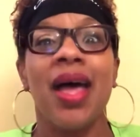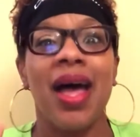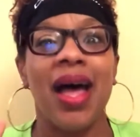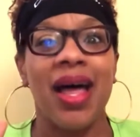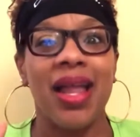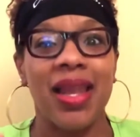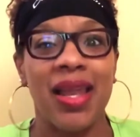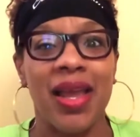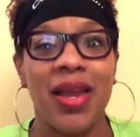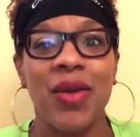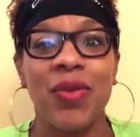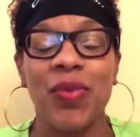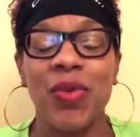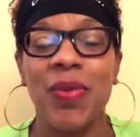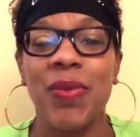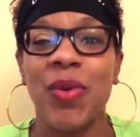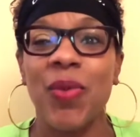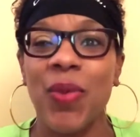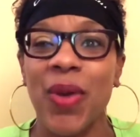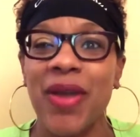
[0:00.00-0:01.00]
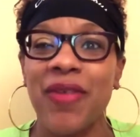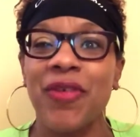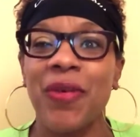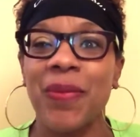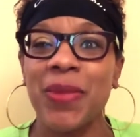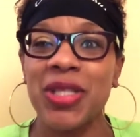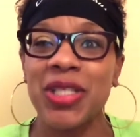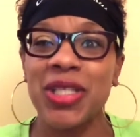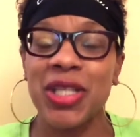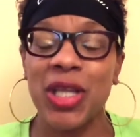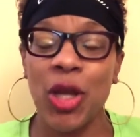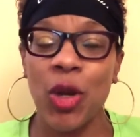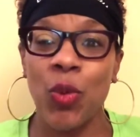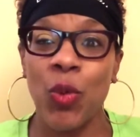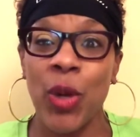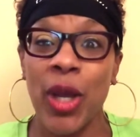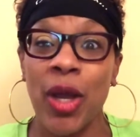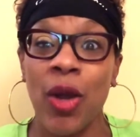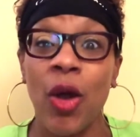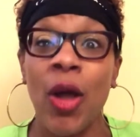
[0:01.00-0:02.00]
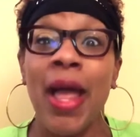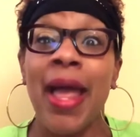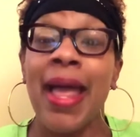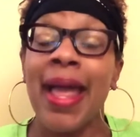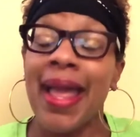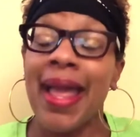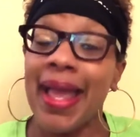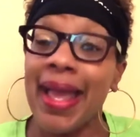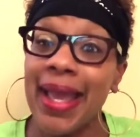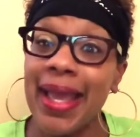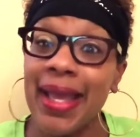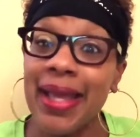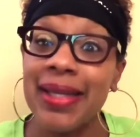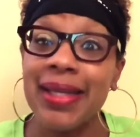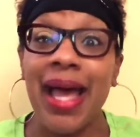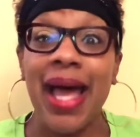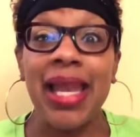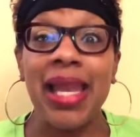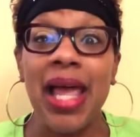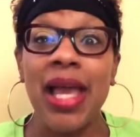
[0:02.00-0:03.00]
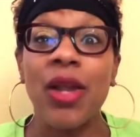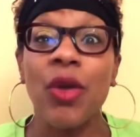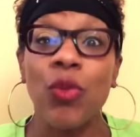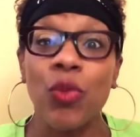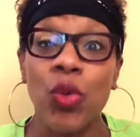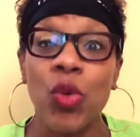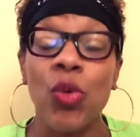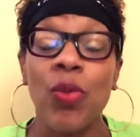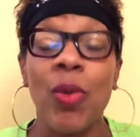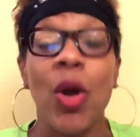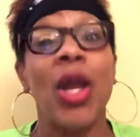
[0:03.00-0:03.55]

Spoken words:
I like a room away from the stairwell, and I like a room on a